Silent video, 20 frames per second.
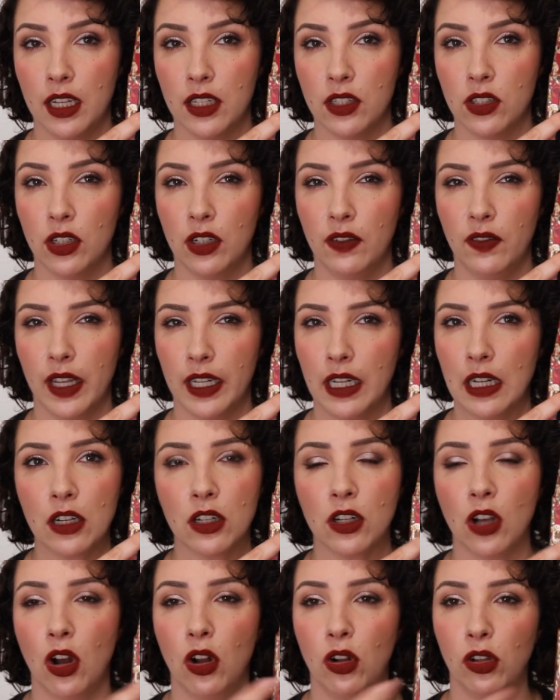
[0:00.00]
is sort of like a
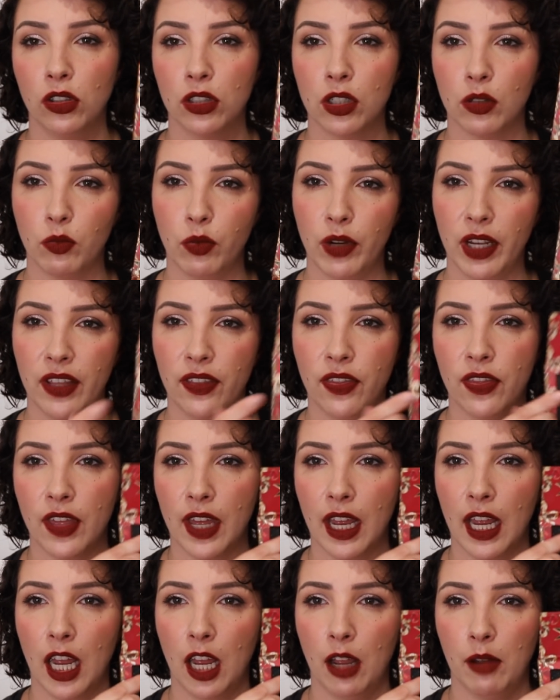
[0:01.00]
gold with
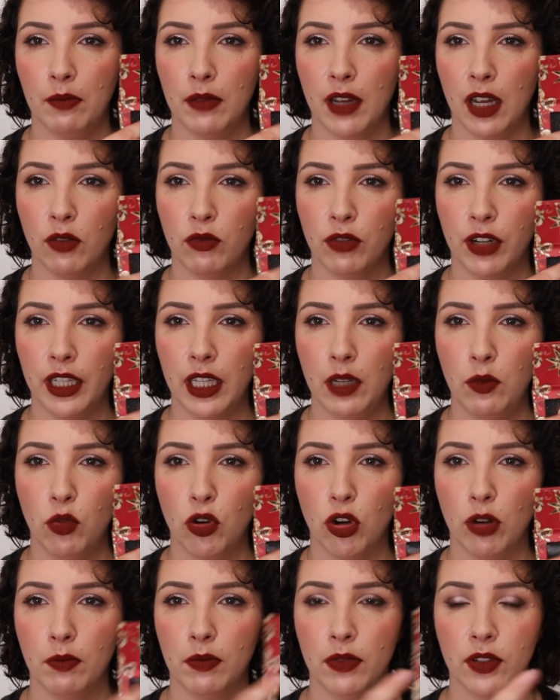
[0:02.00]
a really
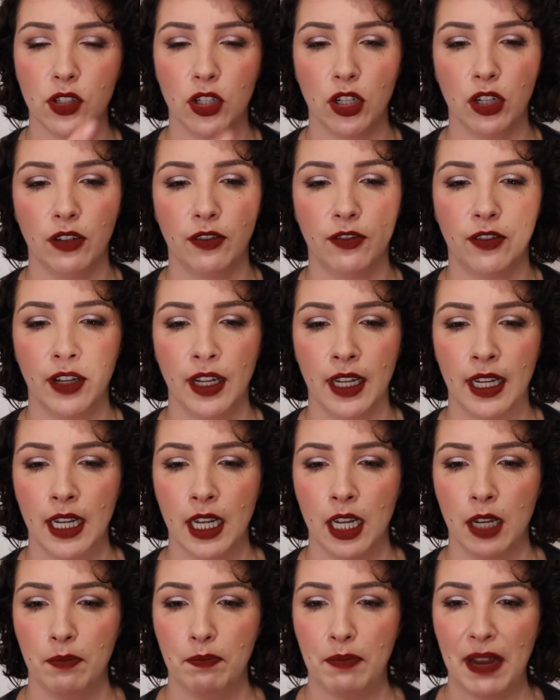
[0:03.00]
warm sort of
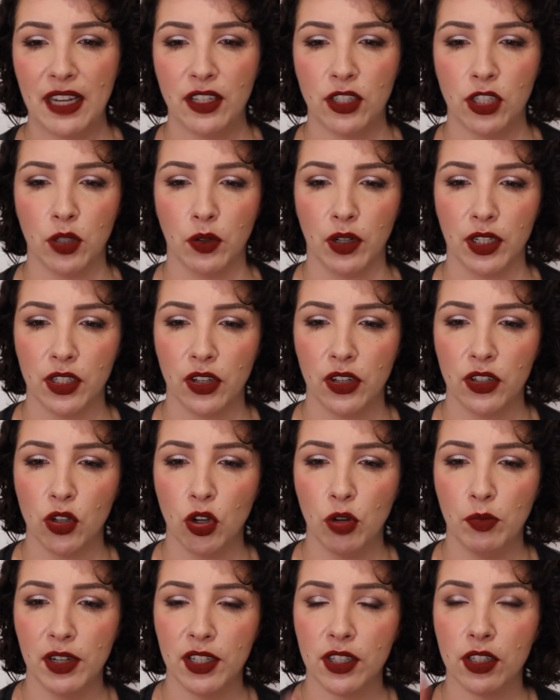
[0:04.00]
base to it. So it's
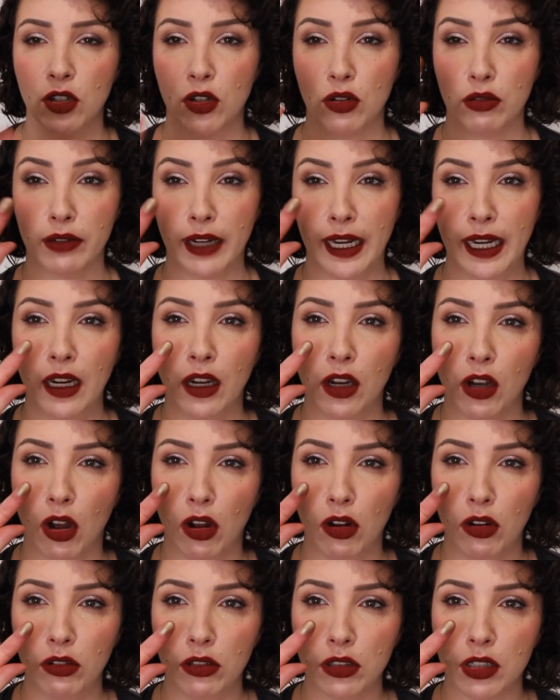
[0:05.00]
almost a green
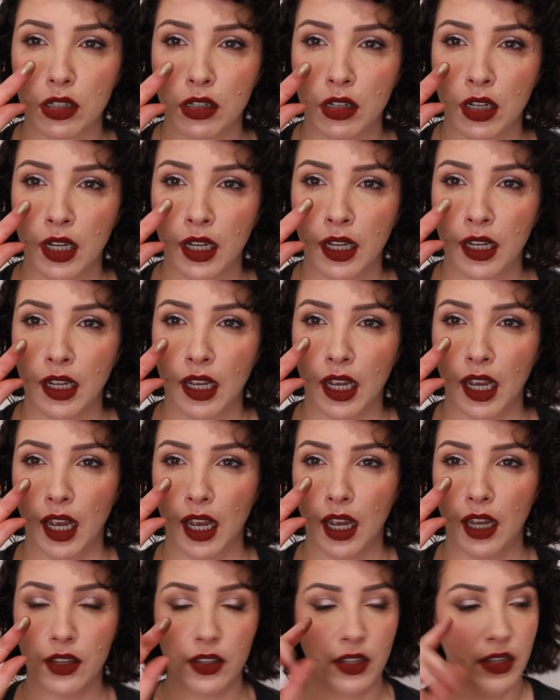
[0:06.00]
gold.
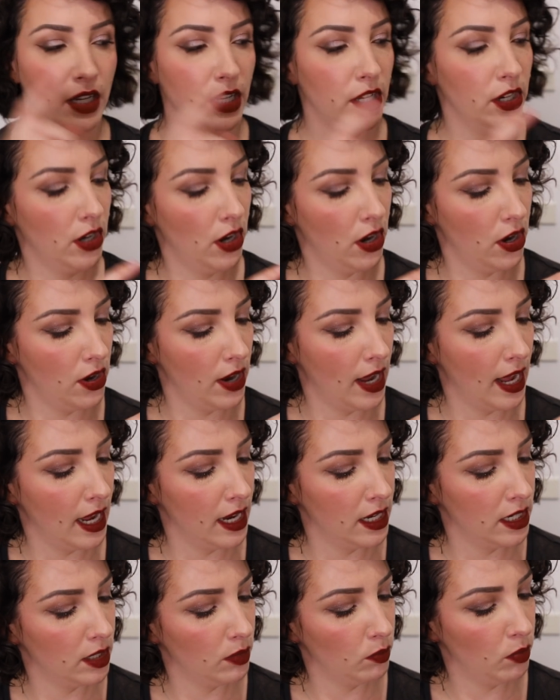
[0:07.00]
There you go.
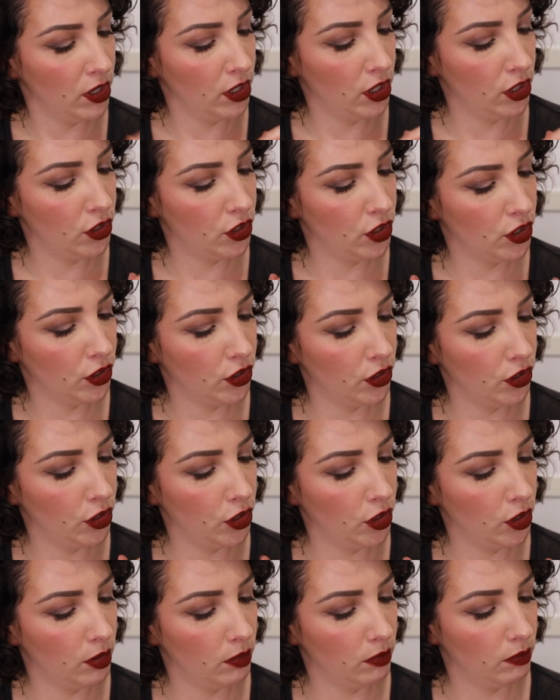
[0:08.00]
And when you
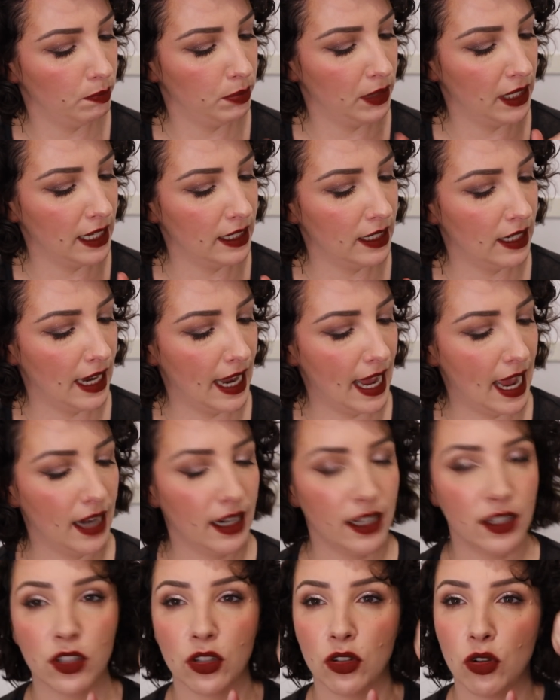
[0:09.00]
do blend it out,
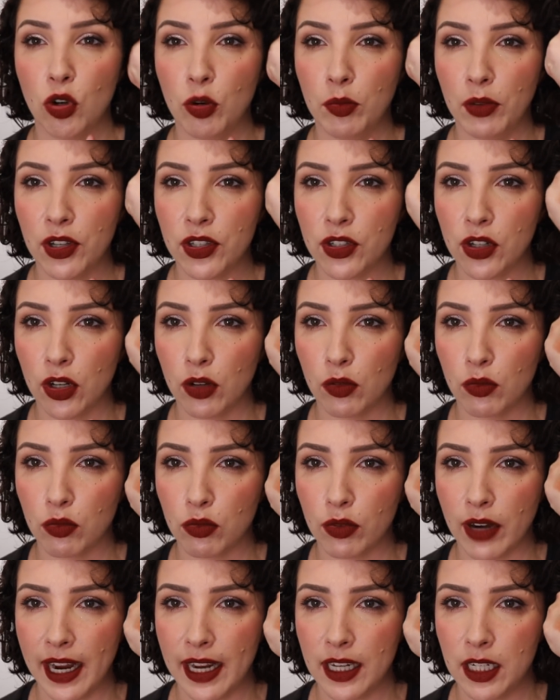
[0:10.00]
it's almost got a
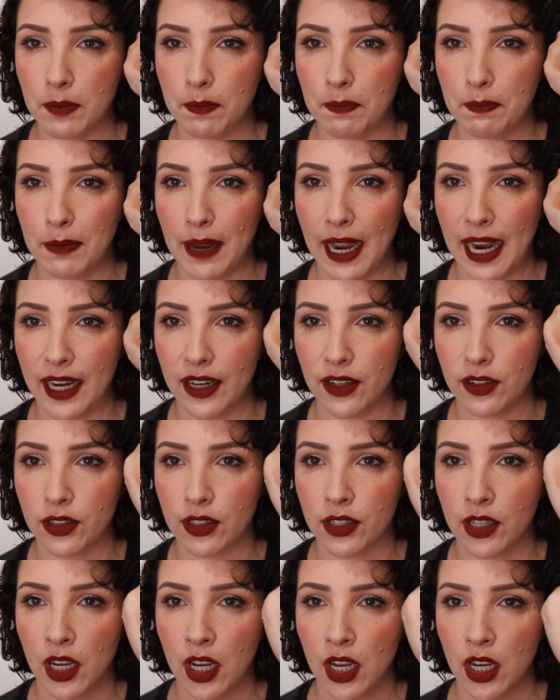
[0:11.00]
red
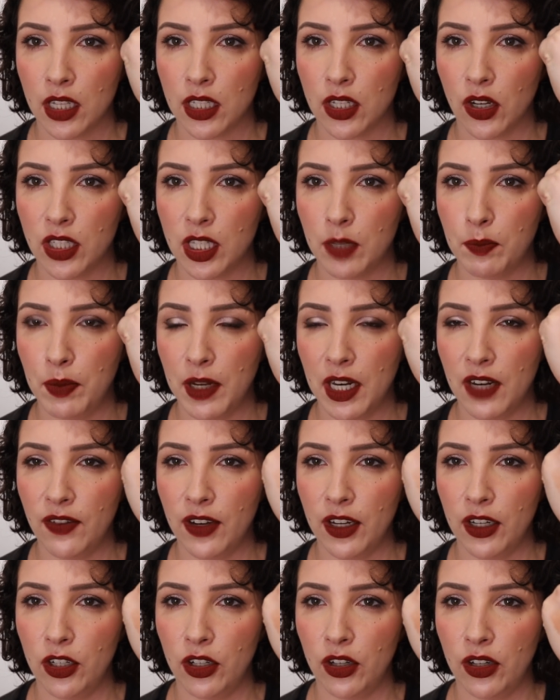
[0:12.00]
base. So it's a bit of
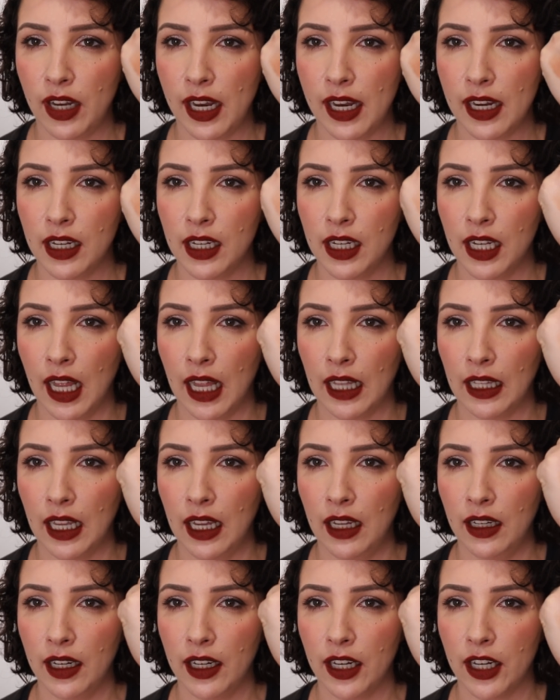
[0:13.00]
a unique
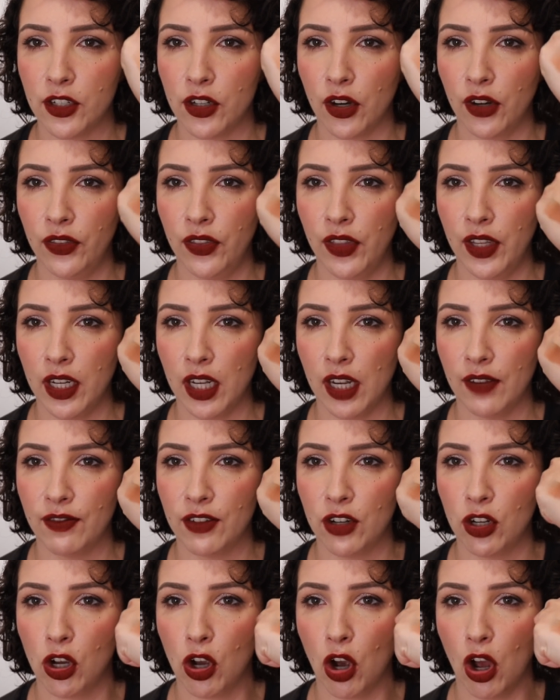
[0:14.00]
color, and I don't think I've
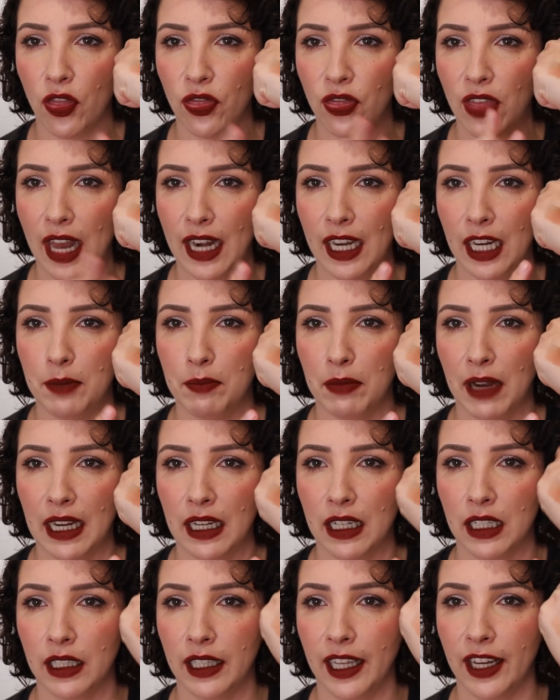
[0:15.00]
got that in my
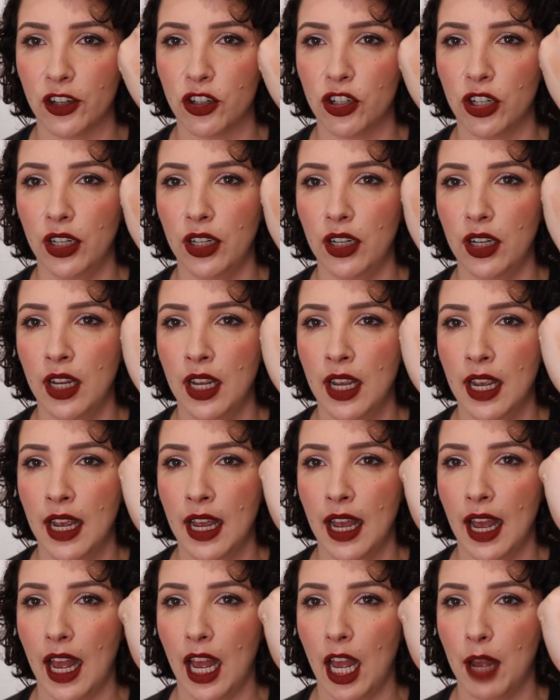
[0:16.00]
collection.
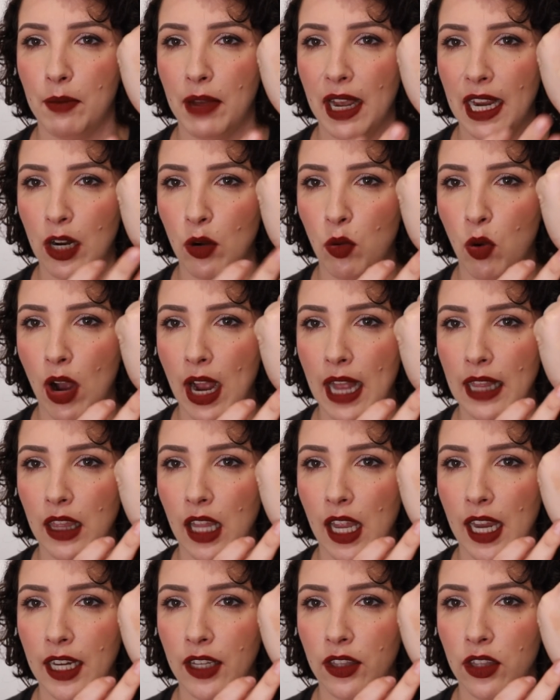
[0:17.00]
I quite
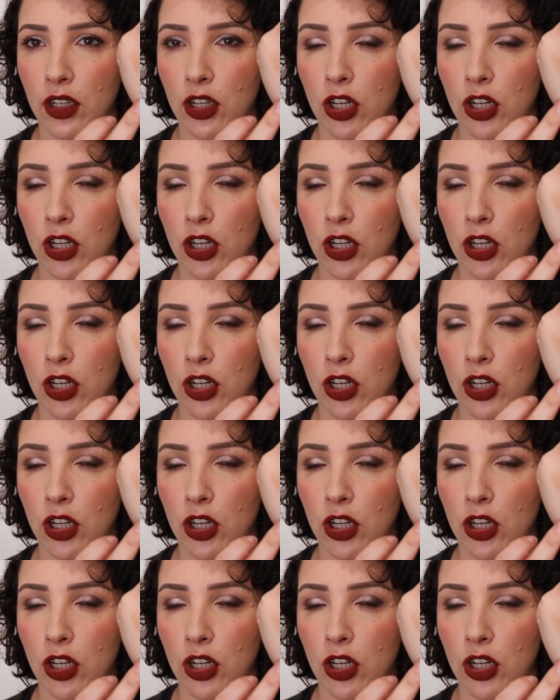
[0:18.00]
like the